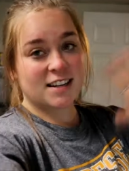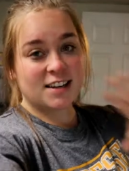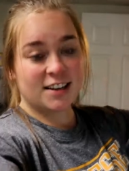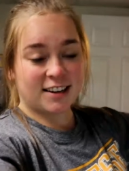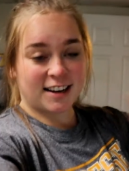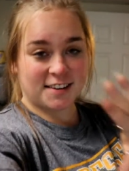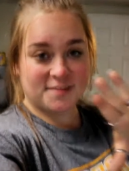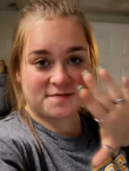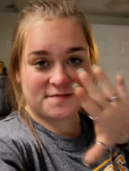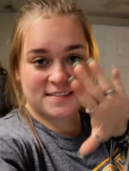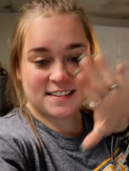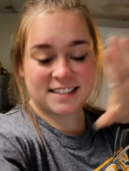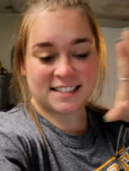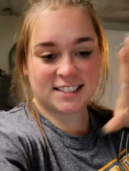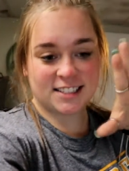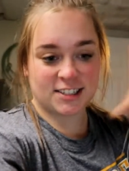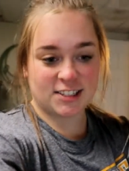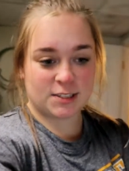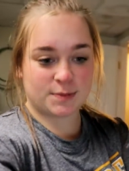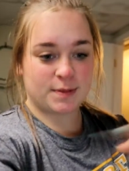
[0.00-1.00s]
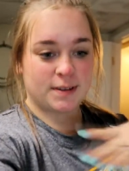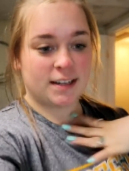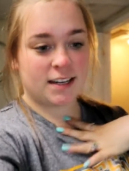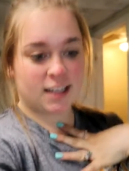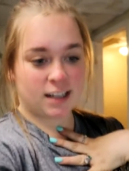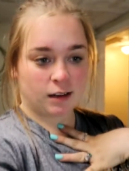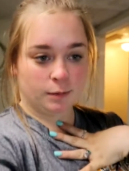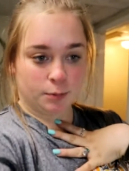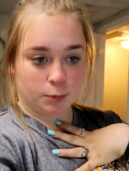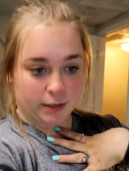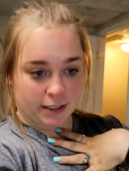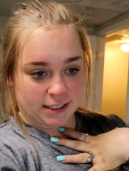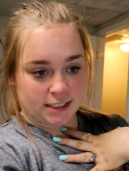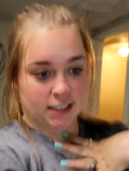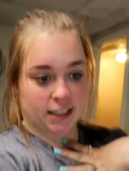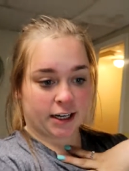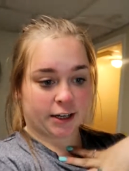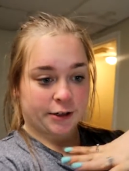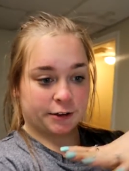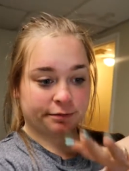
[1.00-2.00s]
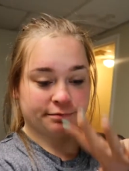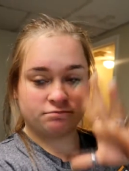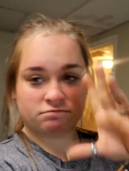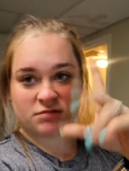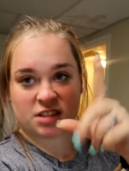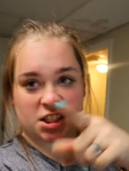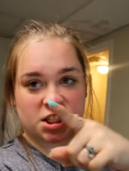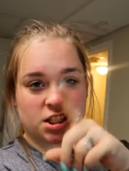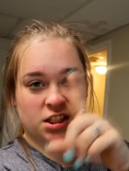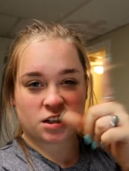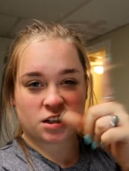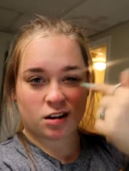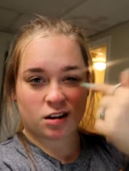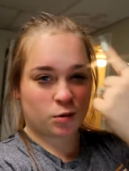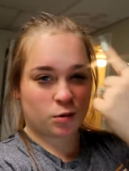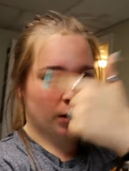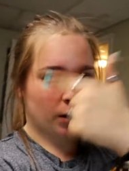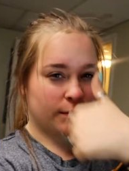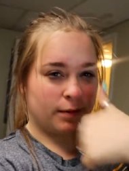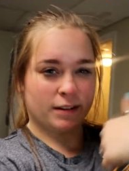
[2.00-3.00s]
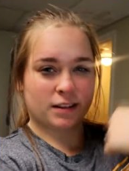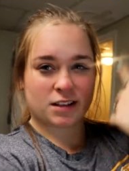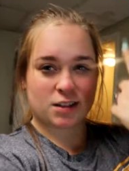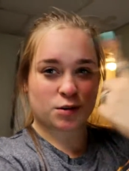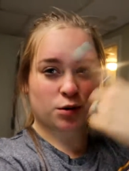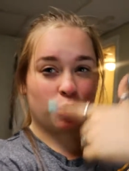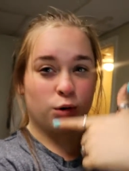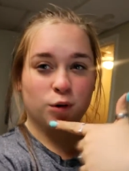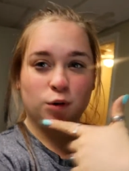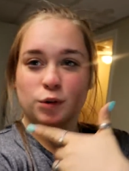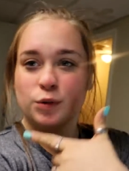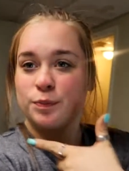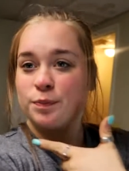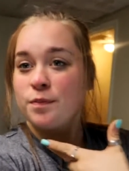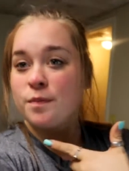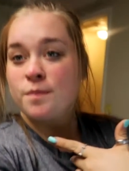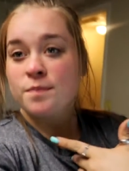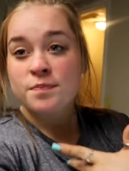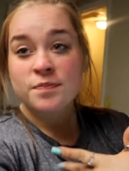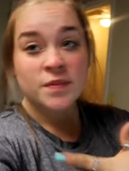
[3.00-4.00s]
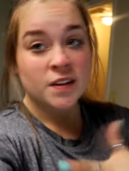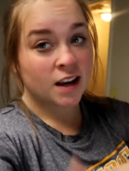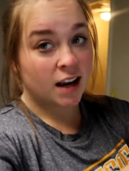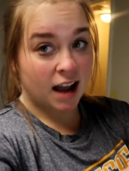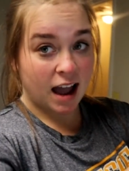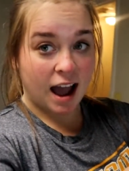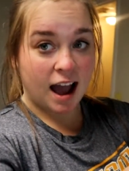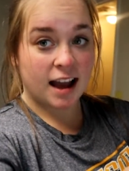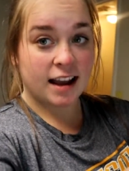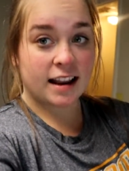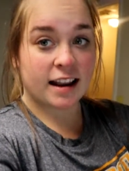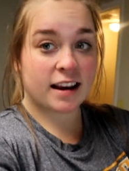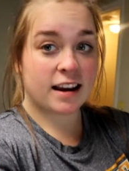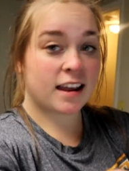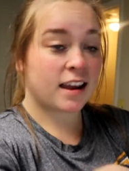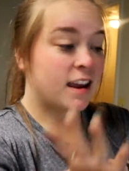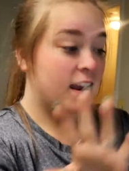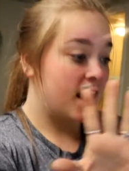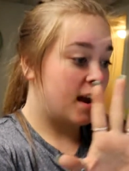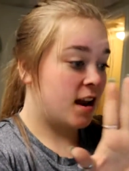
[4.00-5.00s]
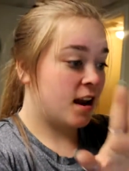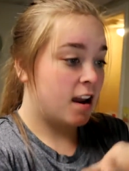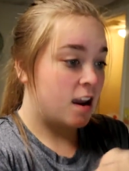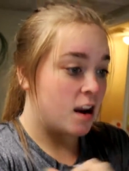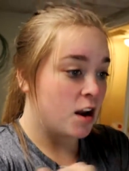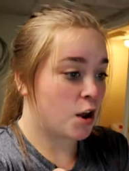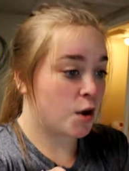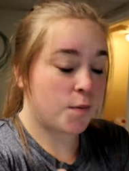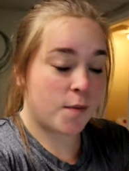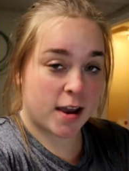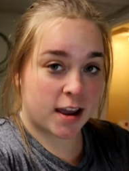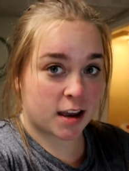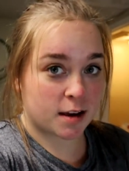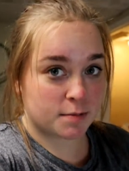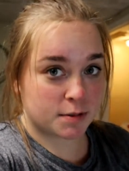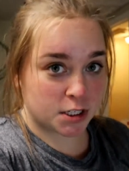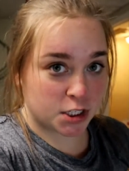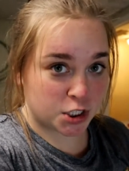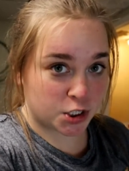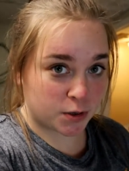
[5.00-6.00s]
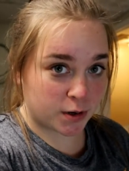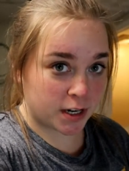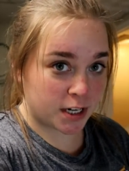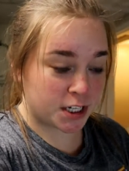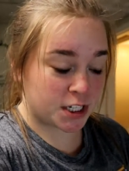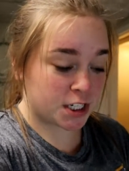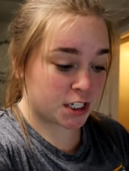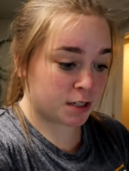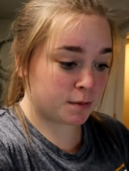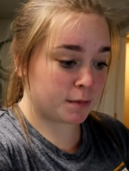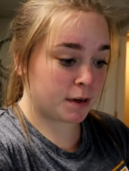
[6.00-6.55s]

Okay, so it's been a couple weeks later. Let's not worry about this whole acne and no makeup situation